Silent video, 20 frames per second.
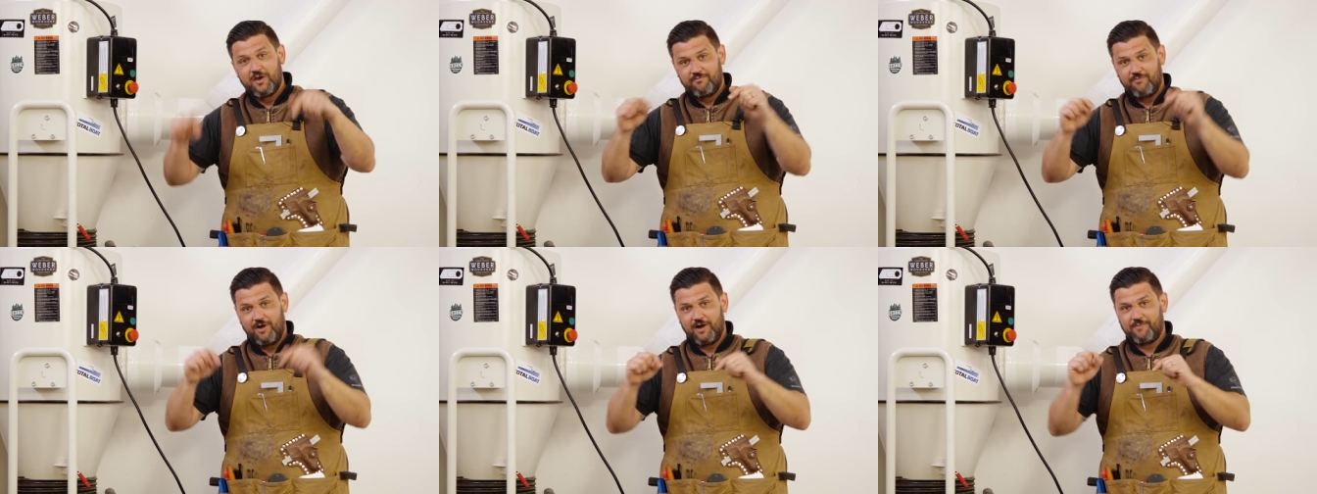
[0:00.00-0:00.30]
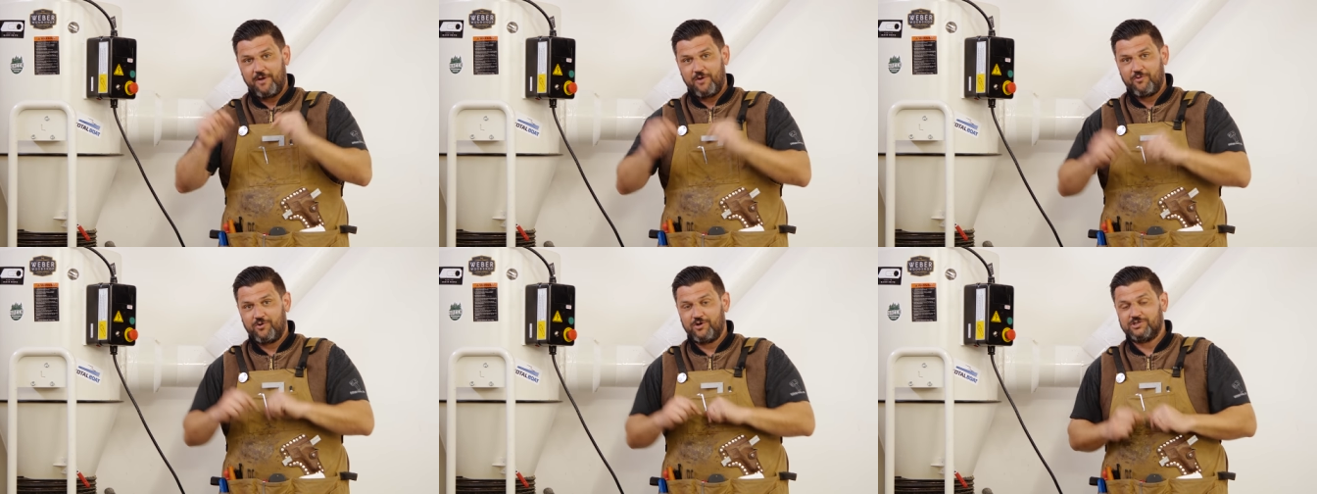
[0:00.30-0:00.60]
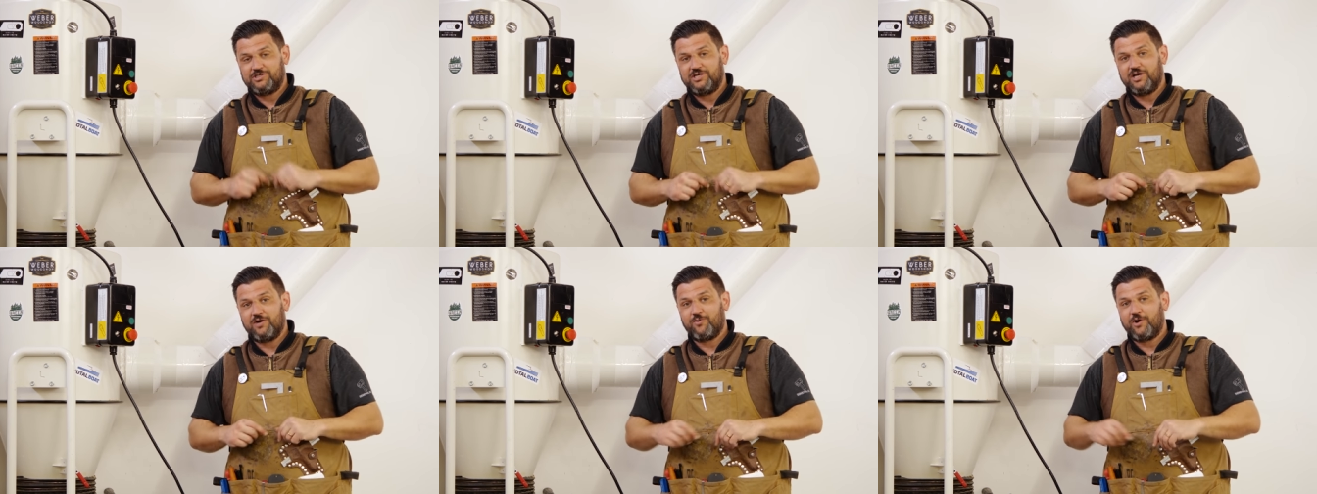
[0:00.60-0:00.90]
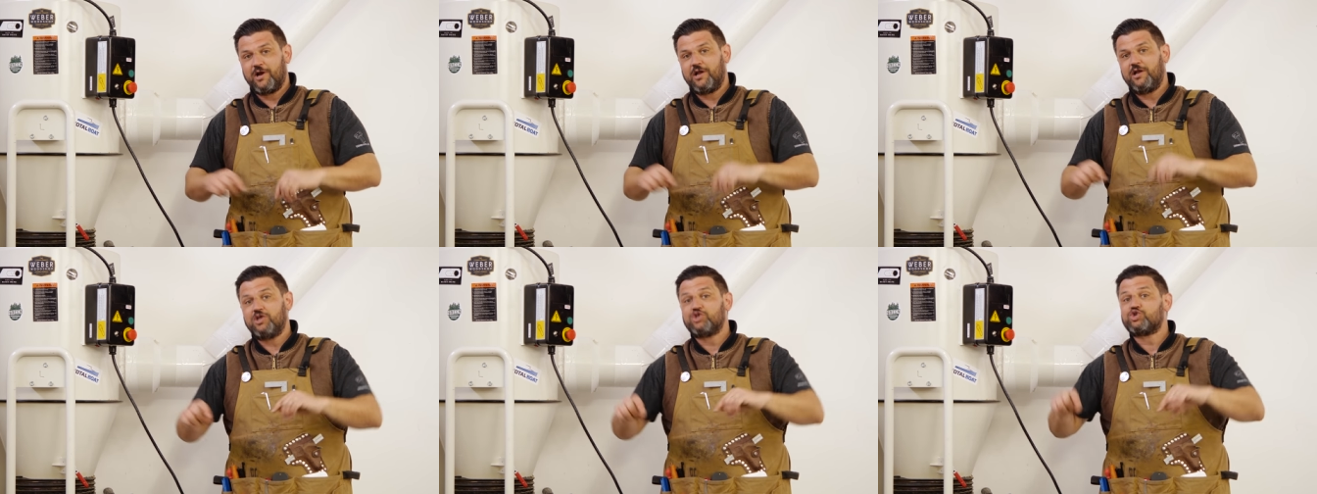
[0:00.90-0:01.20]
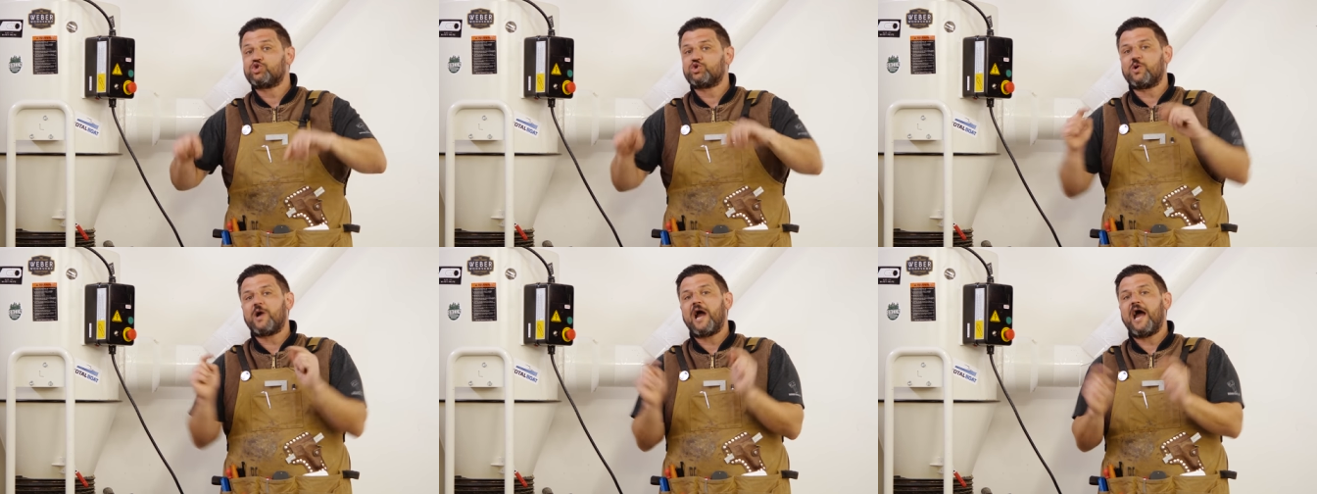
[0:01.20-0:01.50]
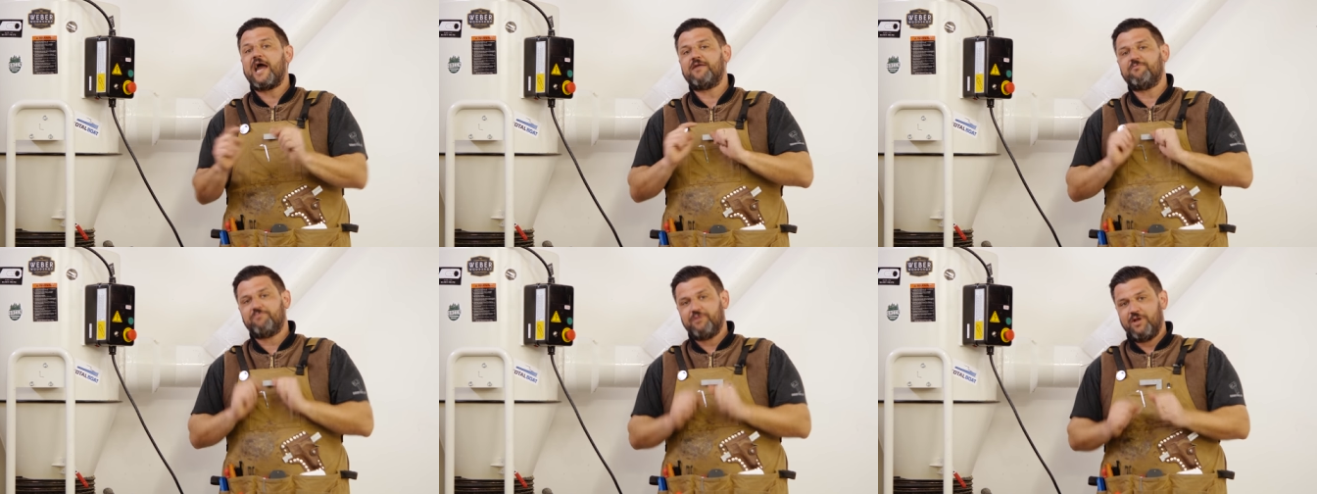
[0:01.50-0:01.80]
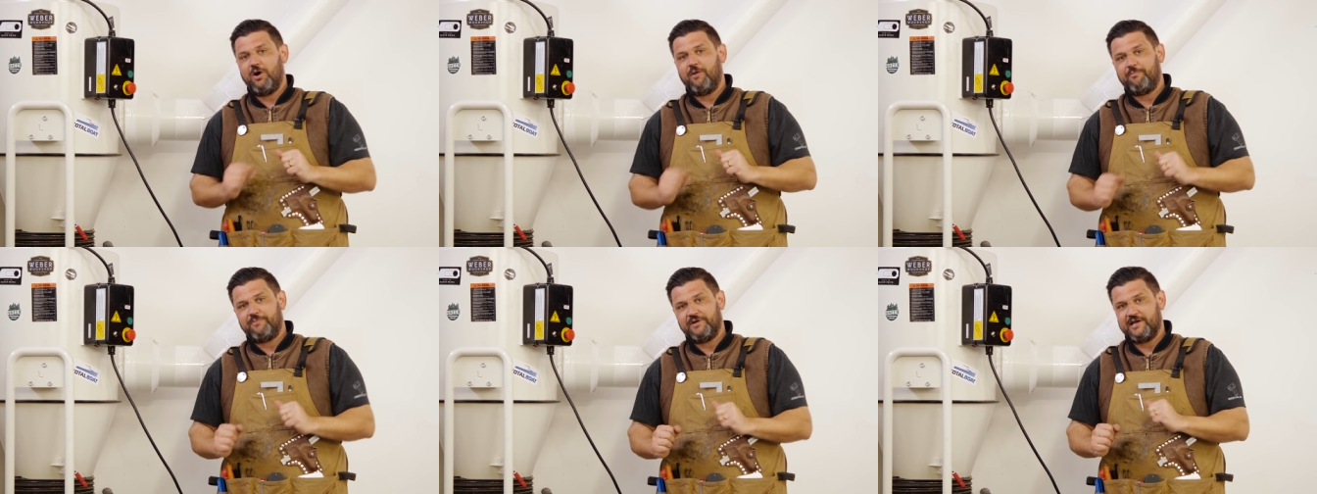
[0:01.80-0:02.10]
Mark my words here. We're going to try and
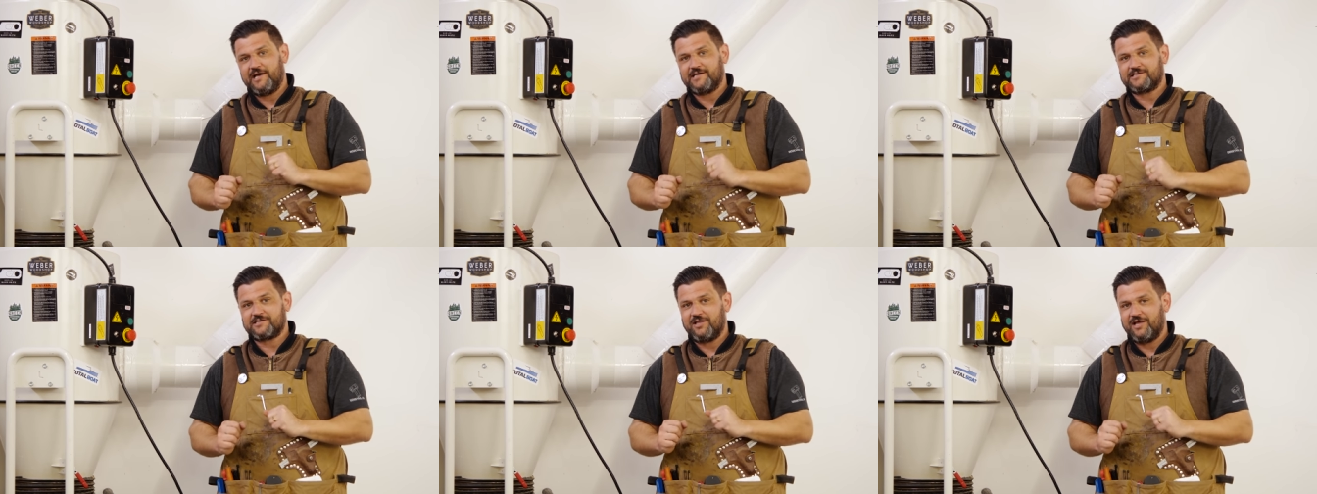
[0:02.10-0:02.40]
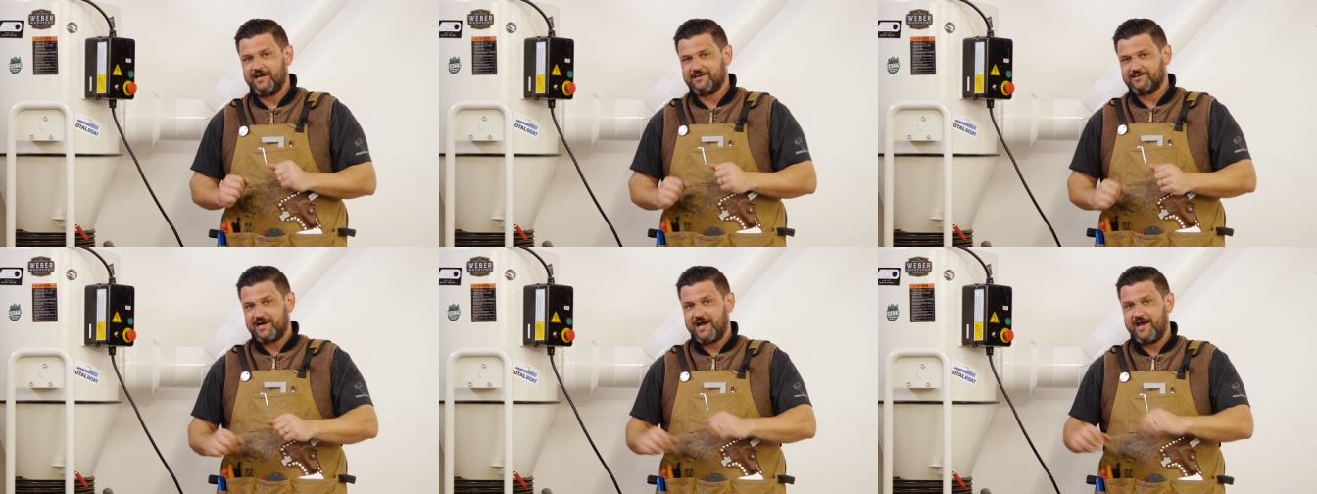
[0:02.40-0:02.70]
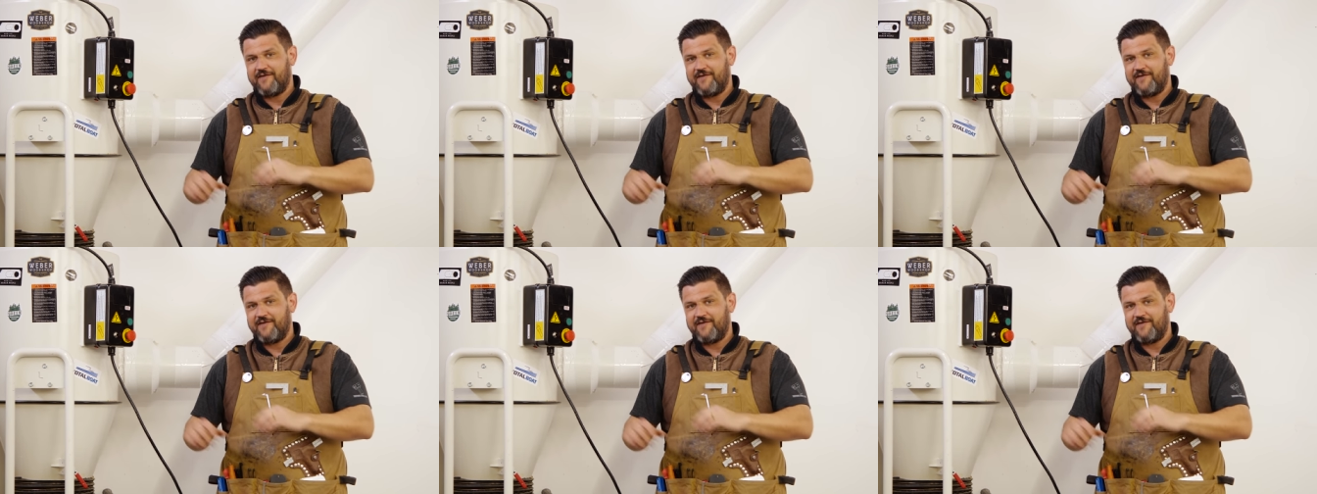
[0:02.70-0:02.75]
blow up a dust collector.